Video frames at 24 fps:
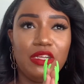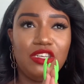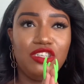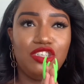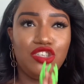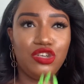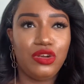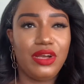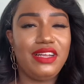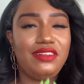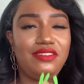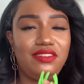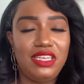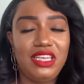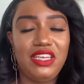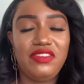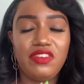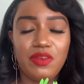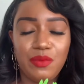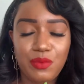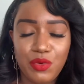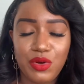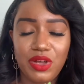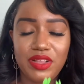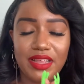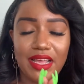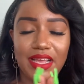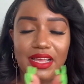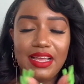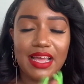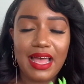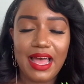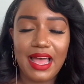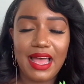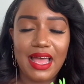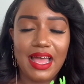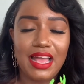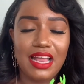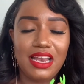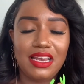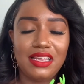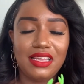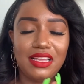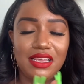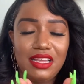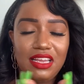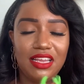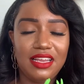trust even more that
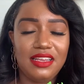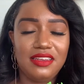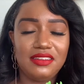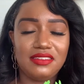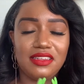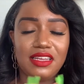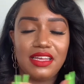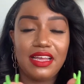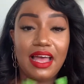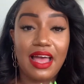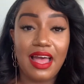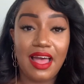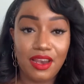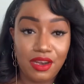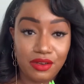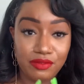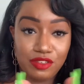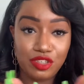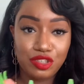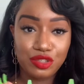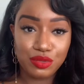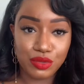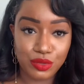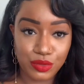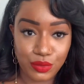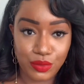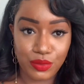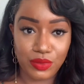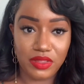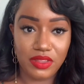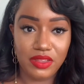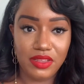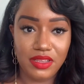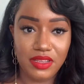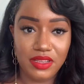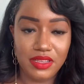God is a God of truth